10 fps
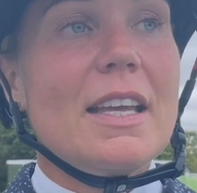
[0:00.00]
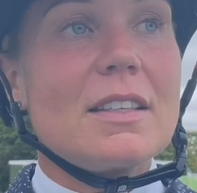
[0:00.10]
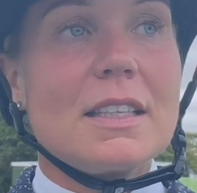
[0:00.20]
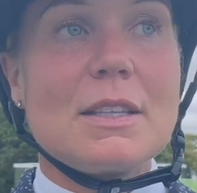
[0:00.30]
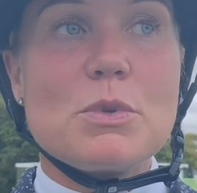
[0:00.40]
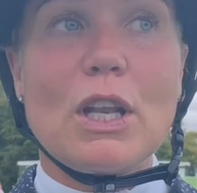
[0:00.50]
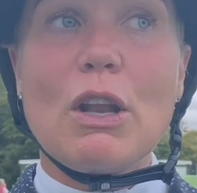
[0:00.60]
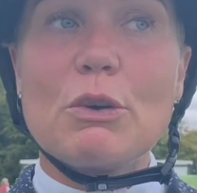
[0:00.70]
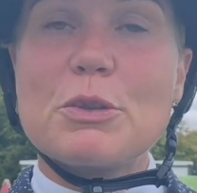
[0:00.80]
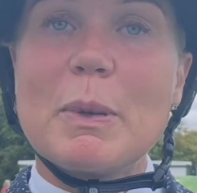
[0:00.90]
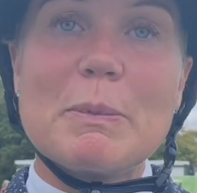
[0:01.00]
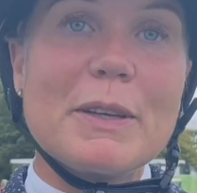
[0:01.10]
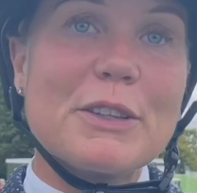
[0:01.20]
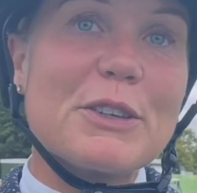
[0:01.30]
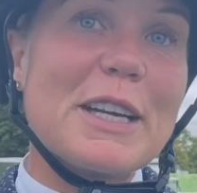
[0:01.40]
there was a lot of people
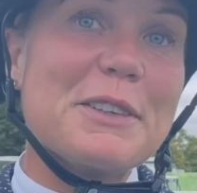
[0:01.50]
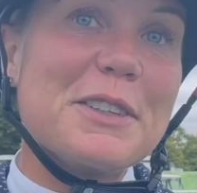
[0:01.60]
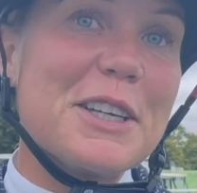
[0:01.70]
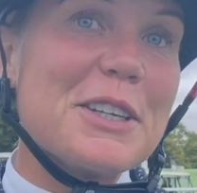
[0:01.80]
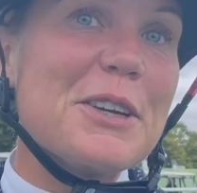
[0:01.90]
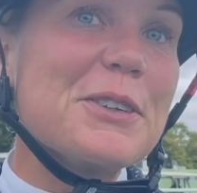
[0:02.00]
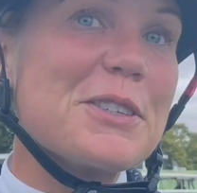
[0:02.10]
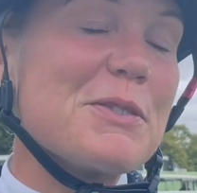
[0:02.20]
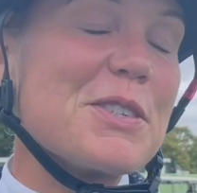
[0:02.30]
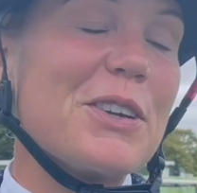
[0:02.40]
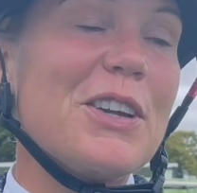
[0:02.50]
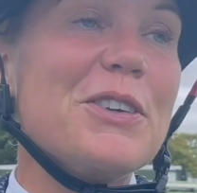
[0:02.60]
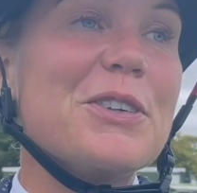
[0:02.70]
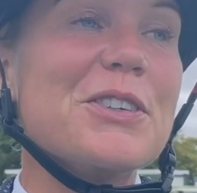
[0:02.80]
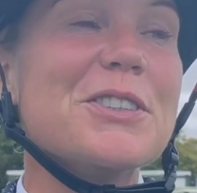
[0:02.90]
in the crowd that I know because I'm so
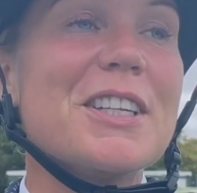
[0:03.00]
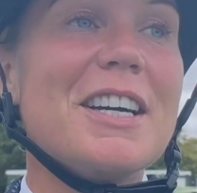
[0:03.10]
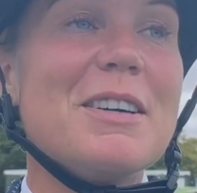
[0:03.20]
local,